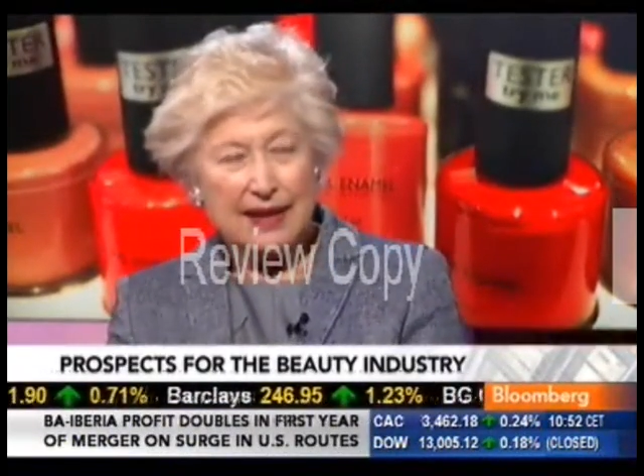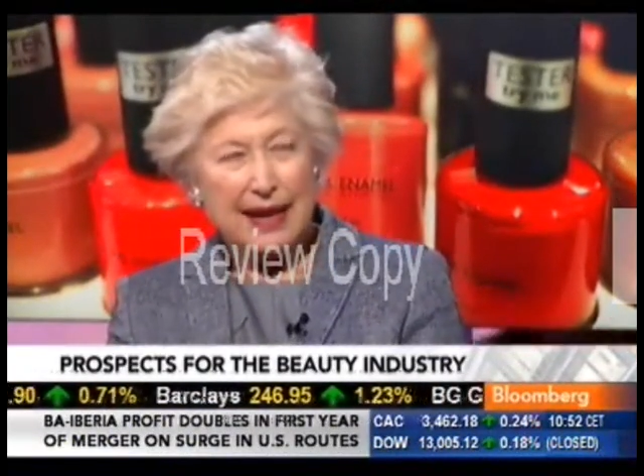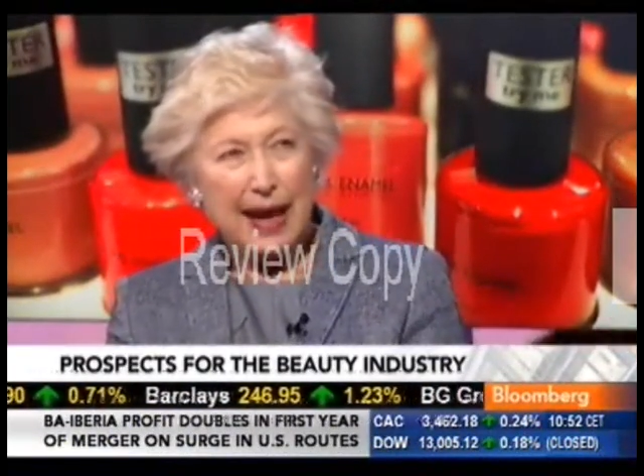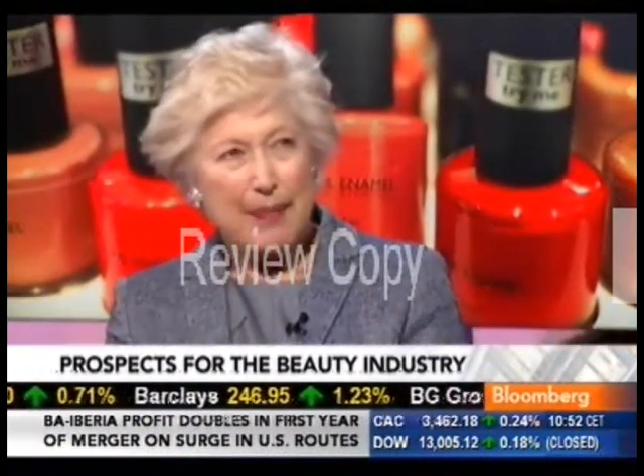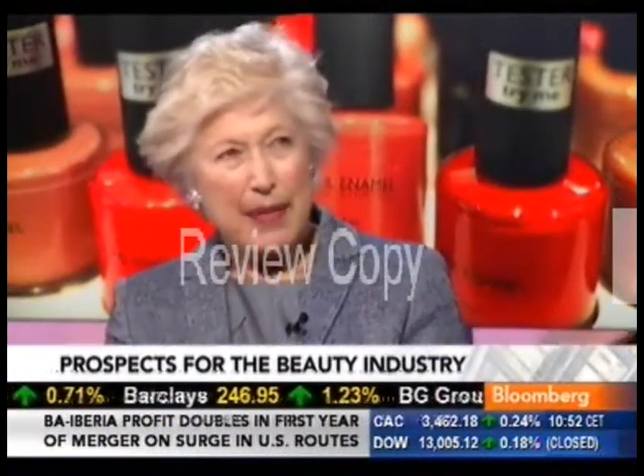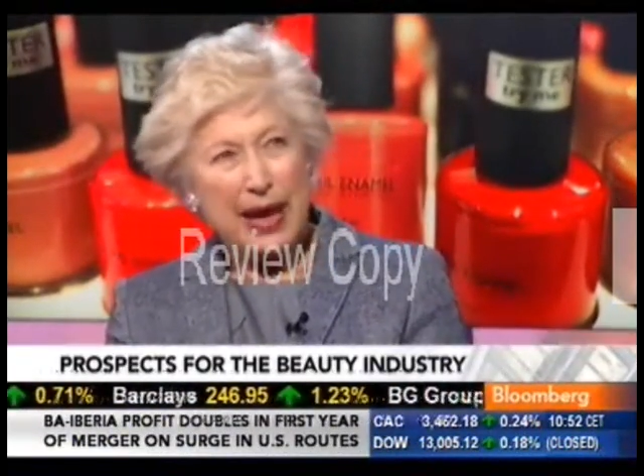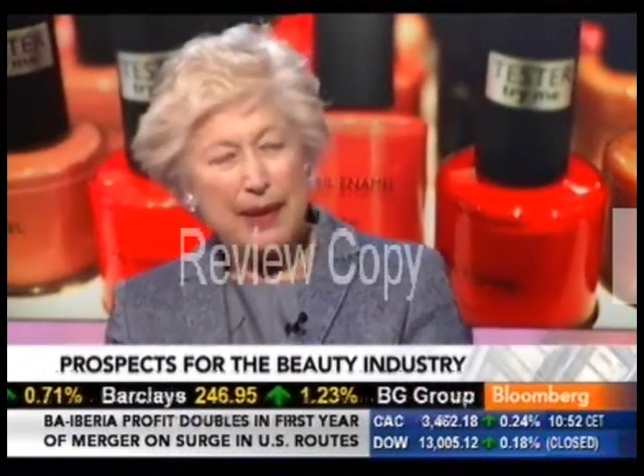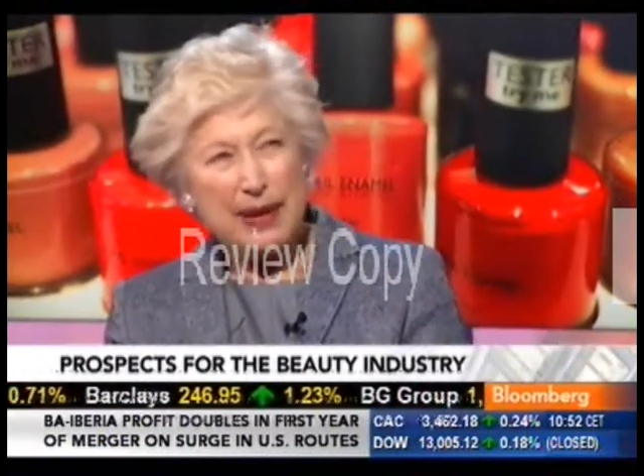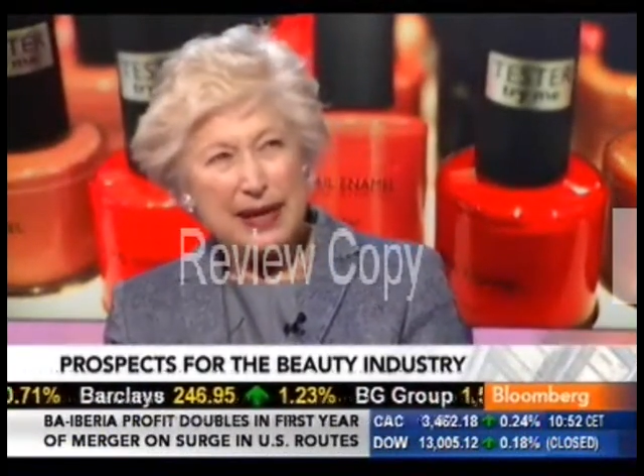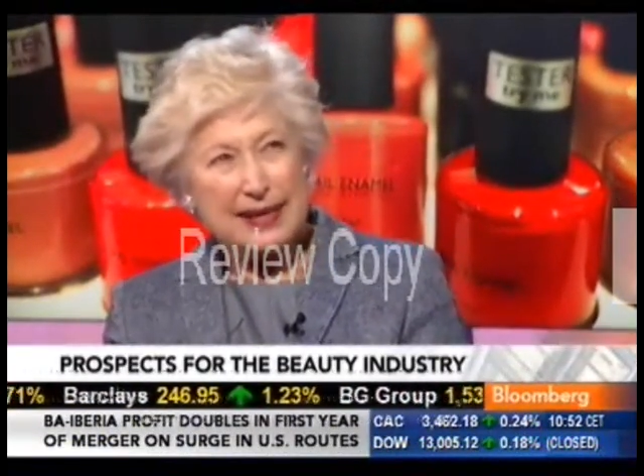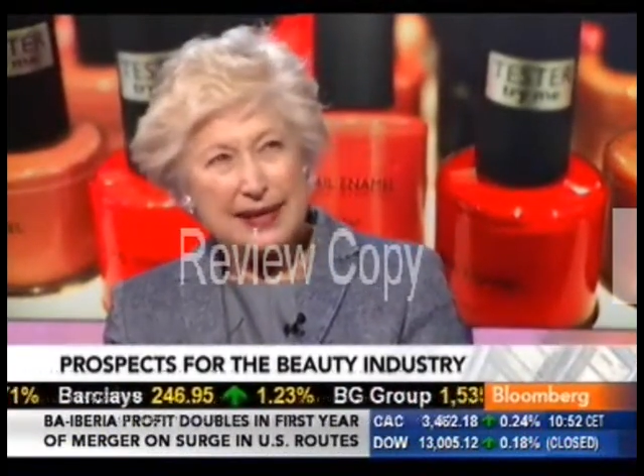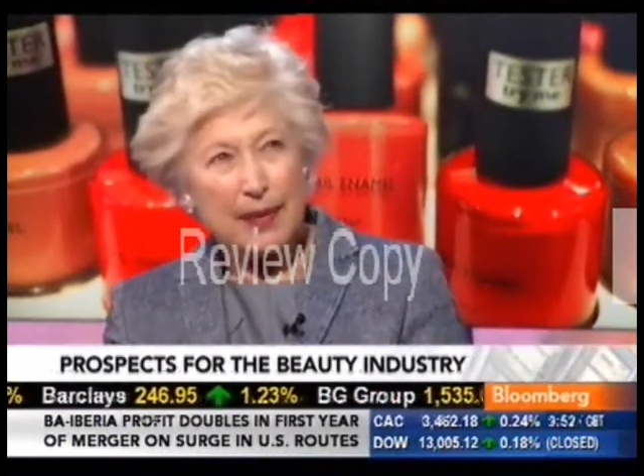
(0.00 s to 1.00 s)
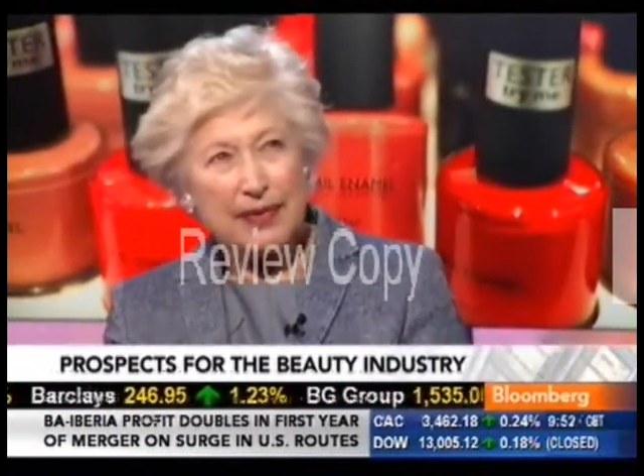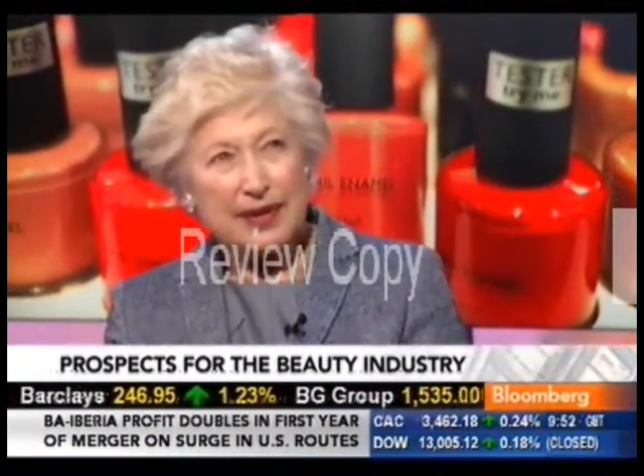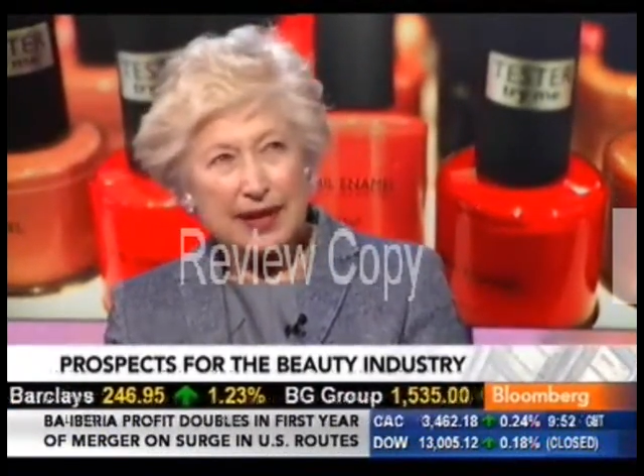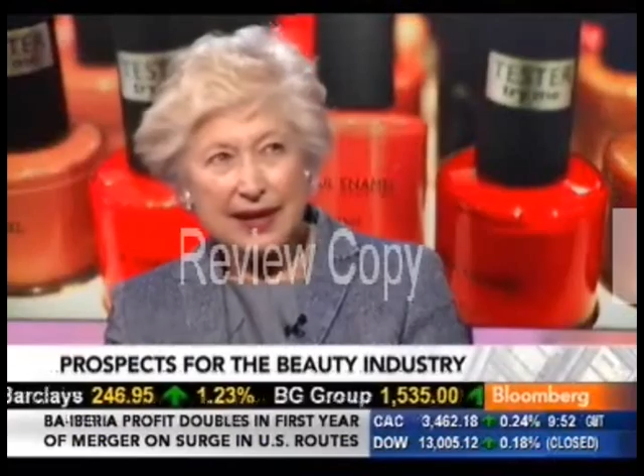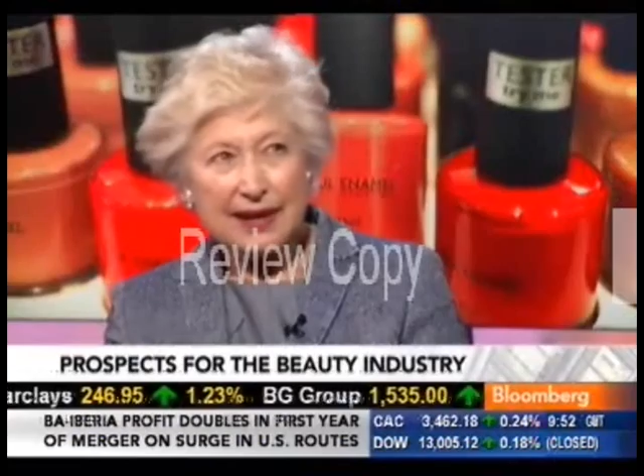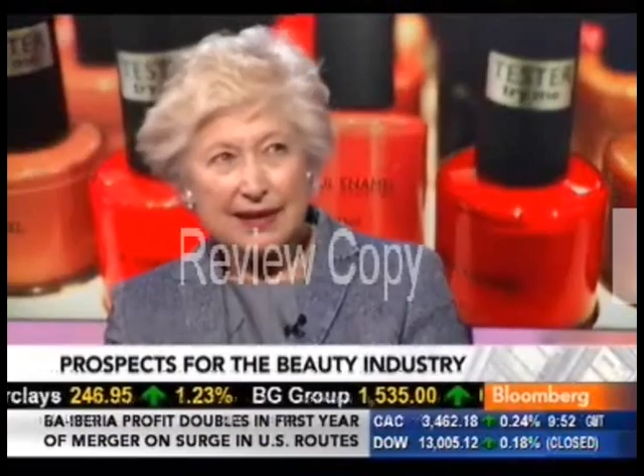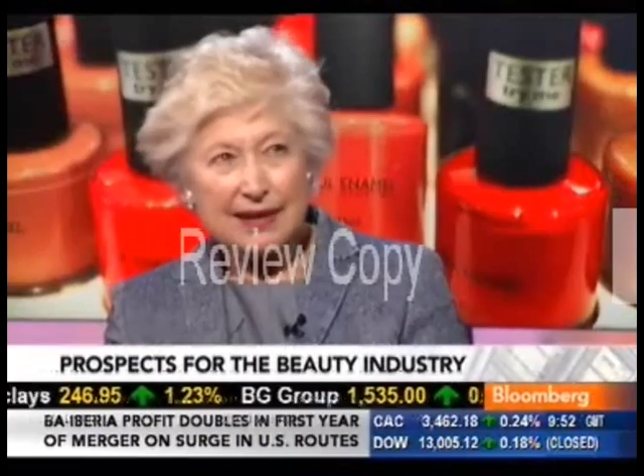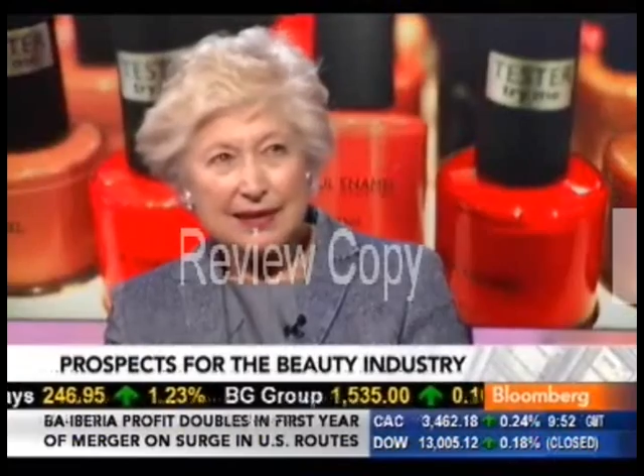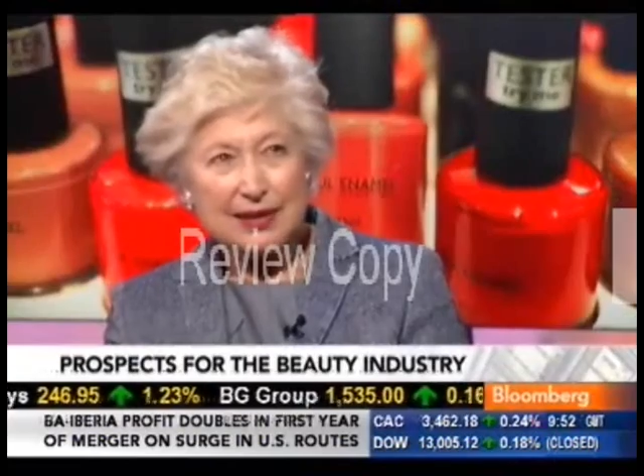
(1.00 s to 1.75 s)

That may be something